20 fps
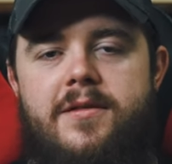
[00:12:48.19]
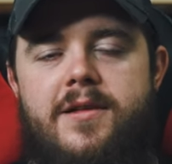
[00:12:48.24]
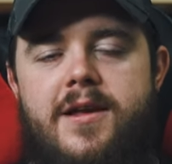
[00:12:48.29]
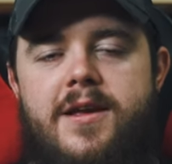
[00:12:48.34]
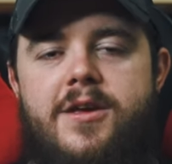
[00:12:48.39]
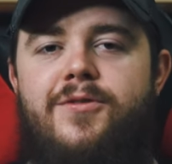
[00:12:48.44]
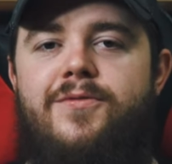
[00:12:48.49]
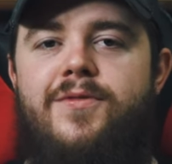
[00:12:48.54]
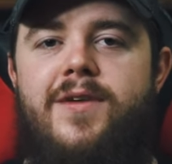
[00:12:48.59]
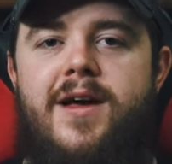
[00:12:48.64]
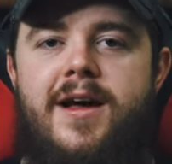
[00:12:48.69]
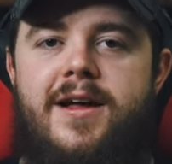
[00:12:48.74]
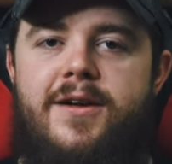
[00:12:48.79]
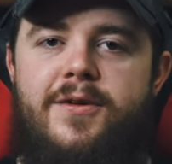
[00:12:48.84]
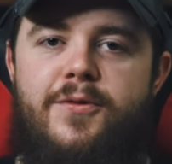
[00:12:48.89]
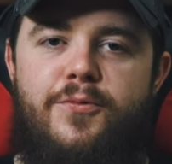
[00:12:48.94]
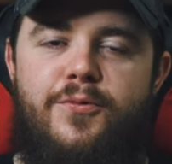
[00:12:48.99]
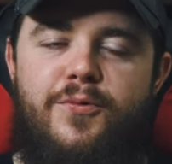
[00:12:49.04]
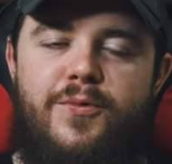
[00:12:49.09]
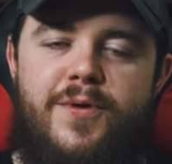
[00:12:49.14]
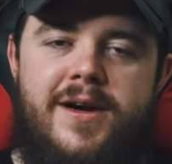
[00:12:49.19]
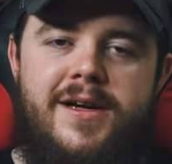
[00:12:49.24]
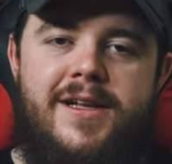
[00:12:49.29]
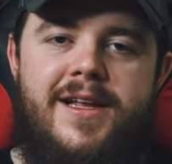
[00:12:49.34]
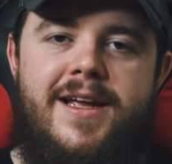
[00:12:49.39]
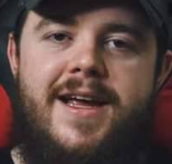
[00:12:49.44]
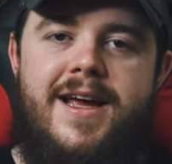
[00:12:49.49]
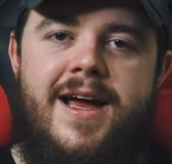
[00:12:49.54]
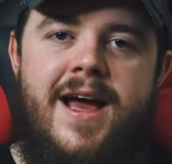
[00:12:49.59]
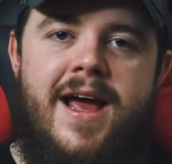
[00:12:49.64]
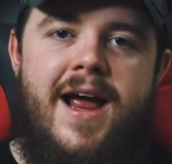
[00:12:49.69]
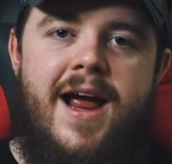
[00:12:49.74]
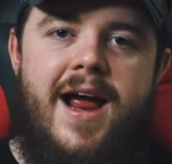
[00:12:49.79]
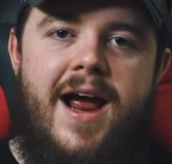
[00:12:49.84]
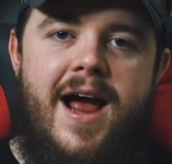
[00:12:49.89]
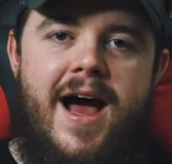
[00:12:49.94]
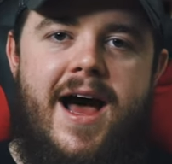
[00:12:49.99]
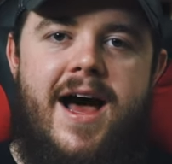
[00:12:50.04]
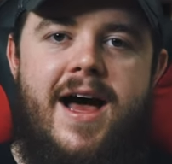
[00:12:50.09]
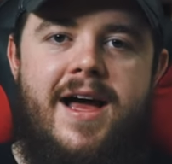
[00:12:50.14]
Like you've got really
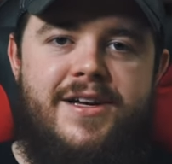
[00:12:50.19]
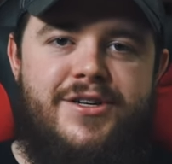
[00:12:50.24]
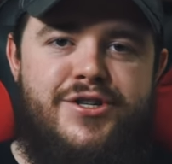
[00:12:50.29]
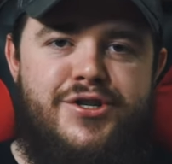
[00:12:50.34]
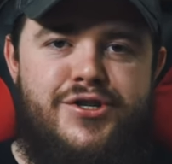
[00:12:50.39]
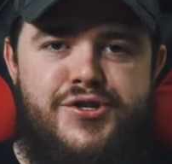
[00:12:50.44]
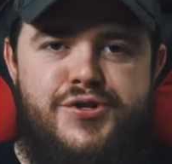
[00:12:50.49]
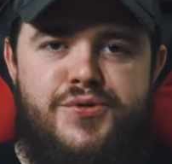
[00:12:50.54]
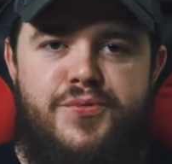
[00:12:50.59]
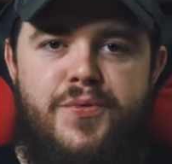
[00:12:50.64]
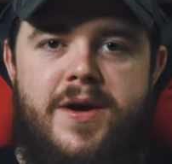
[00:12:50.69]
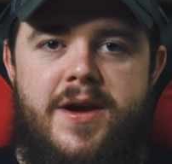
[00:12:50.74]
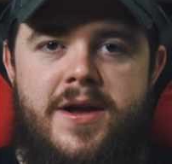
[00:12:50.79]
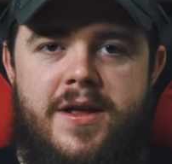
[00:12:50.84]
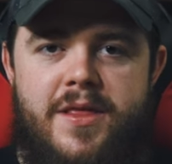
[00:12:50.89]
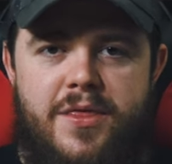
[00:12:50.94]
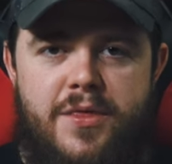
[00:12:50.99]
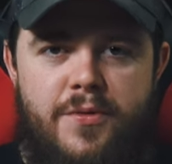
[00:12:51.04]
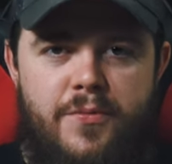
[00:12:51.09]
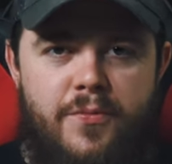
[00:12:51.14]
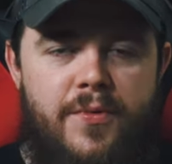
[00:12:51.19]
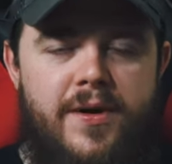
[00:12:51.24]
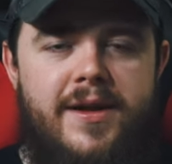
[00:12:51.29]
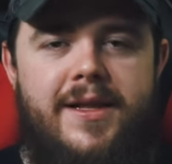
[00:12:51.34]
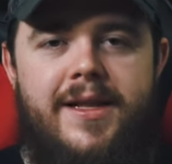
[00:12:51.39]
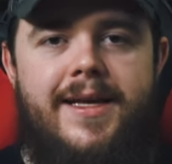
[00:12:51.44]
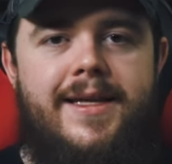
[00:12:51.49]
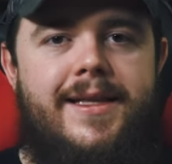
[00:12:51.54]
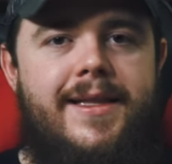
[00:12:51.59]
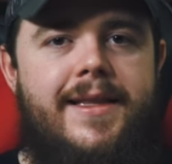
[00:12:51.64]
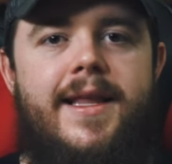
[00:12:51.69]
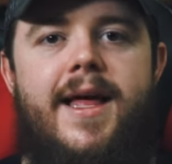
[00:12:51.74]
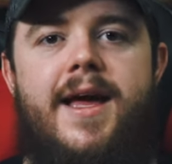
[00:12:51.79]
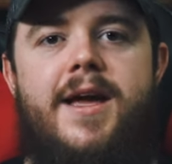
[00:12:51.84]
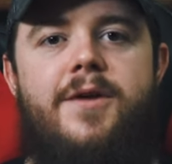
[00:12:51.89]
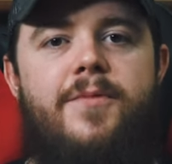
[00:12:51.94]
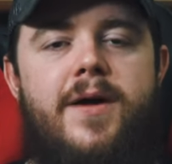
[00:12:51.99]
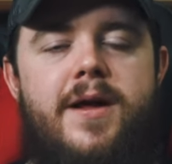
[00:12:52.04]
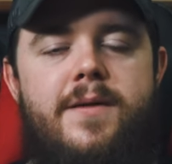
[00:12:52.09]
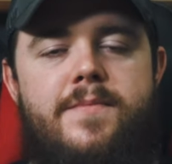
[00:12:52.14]
high strength, really
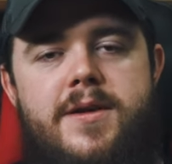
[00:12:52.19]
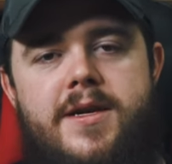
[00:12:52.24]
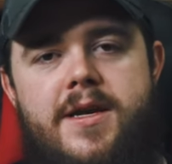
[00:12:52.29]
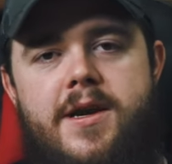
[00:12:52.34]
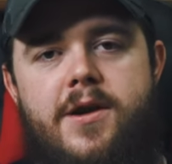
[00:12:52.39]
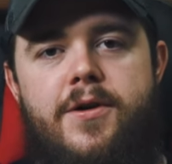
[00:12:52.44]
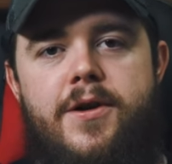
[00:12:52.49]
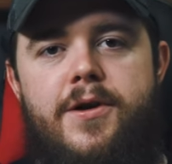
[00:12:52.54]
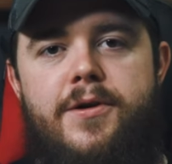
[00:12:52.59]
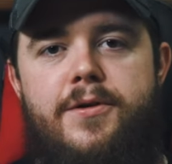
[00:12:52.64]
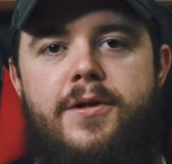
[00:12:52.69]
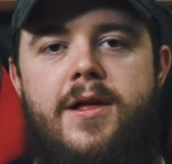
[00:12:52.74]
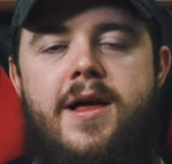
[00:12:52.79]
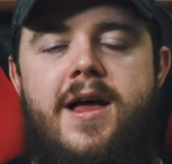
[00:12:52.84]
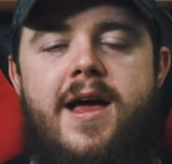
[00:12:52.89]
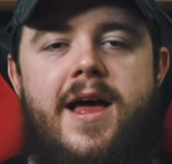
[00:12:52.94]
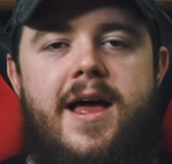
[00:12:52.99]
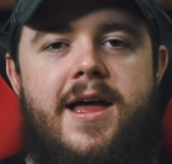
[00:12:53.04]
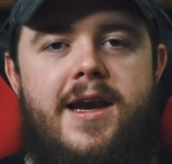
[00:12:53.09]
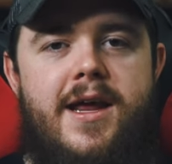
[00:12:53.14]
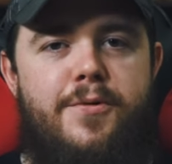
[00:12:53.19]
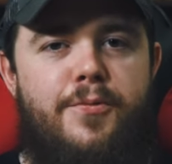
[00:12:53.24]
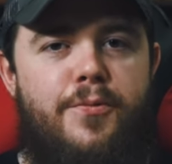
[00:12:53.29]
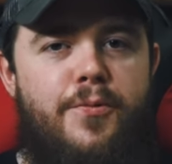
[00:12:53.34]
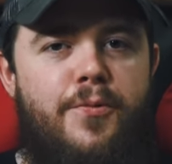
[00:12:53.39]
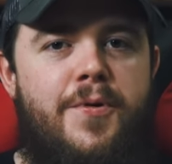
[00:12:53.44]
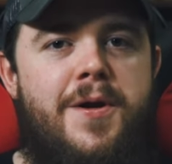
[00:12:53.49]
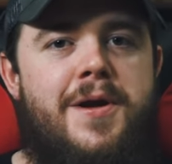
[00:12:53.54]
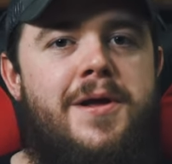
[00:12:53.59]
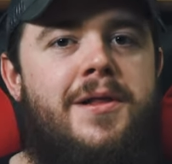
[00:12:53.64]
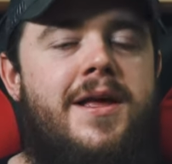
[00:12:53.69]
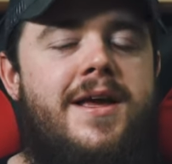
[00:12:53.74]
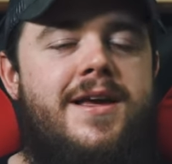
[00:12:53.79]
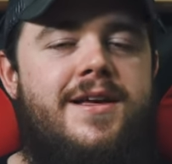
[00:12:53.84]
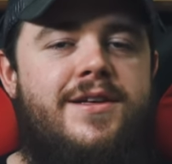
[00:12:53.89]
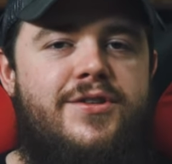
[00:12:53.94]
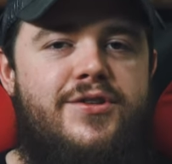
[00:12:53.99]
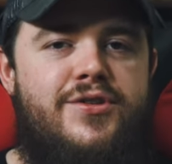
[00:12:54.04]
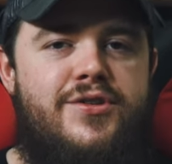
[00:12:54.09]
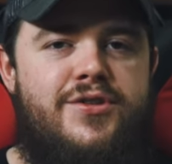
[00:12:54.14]
lightweight material and a
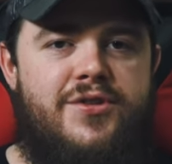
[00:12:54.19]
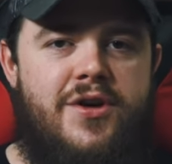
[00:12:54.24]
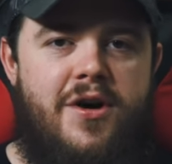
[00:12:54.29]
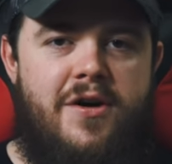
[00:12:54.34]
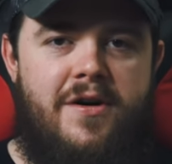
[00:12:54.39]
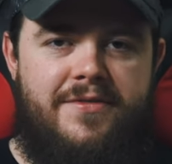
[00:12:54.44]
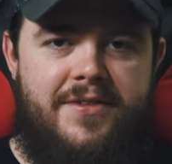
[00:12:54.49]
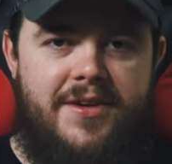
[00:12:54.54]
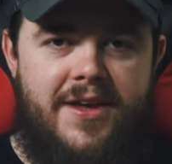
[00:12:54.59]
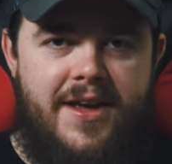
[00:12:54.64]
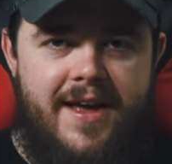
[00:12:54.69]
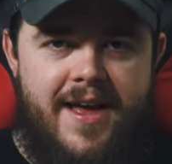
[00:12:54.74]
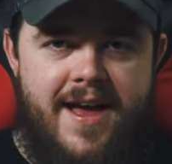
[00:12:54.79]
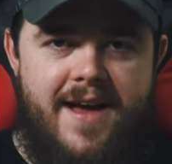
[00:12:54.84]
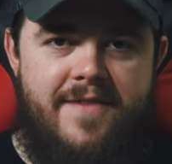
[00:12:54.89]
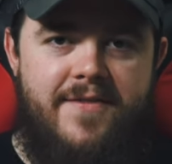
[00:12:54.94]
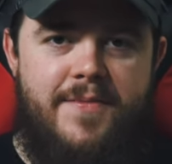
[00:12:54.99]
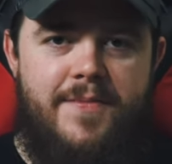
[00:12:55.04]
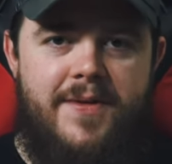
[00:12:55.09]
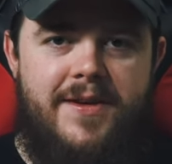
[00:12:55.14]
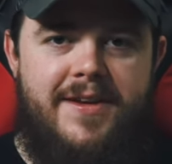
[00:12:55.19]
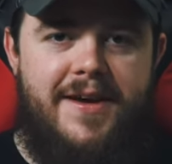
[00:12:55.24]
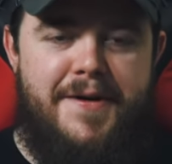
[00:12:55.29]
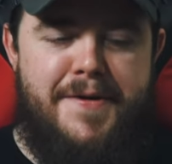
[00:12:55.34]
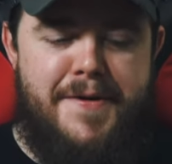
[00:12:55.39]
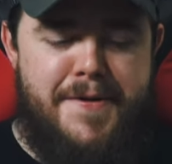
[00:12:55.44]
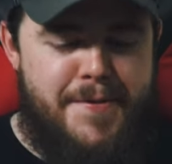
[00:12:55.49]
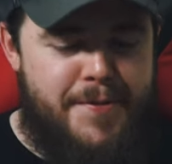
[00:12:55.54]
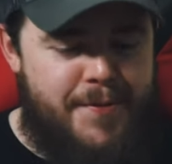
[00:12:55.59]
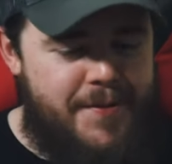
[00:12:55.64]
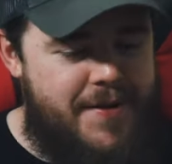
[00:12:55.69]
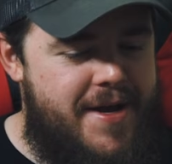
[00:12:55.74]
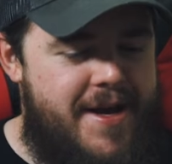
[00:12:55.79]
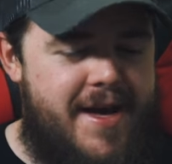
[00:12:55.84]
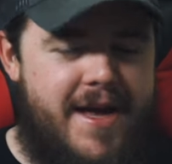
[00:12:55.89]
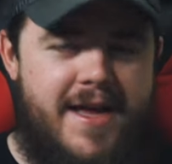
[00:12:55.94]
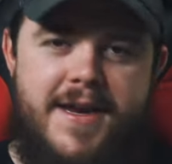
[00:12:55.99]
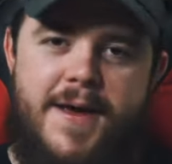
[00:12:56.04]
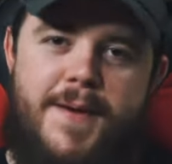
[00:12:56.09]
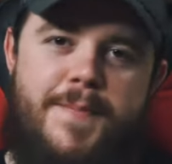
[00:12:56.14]
really soft, heavy material
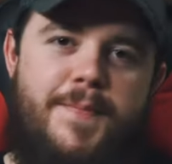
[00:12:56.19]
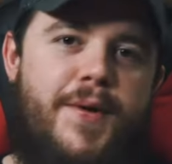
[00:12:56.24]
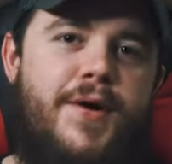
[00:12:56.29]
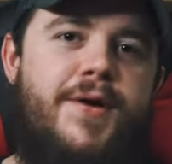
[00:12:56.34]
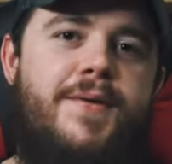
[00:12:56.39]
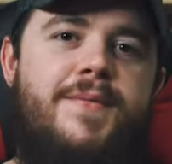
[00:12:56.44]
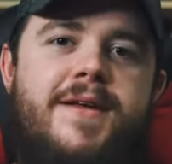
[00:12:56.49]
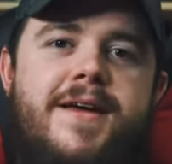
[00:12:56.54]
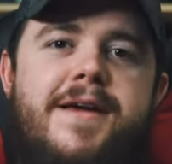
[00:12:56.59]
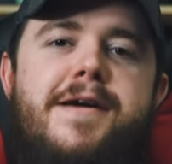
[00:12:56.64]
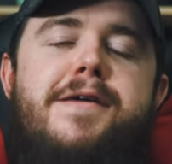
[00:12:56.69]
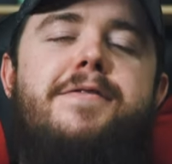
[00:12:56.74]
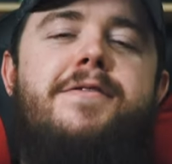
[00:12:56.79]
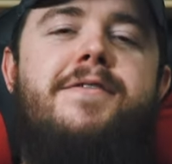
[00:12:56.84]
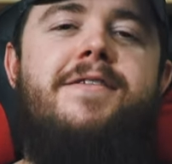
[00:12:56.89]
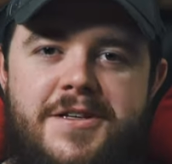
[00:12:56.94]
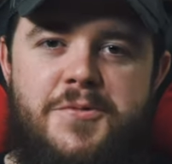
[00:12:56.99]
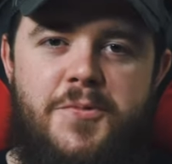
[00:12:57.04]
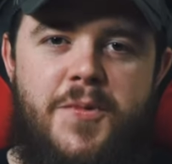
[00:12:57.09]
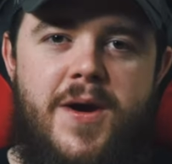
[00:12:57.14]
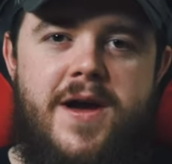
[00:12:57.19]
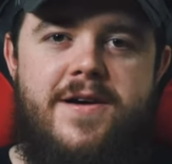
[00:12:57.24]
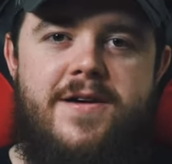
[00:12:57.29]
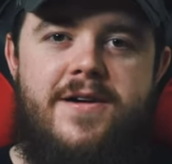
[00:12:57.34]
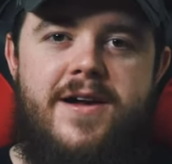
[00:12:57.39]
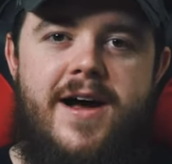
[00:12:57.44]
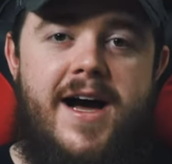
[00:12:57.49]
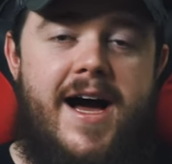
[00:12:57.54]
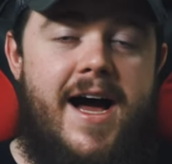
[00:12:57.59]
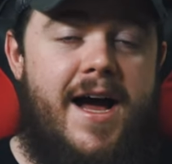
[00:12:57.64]
and you know, put them together. It's weird.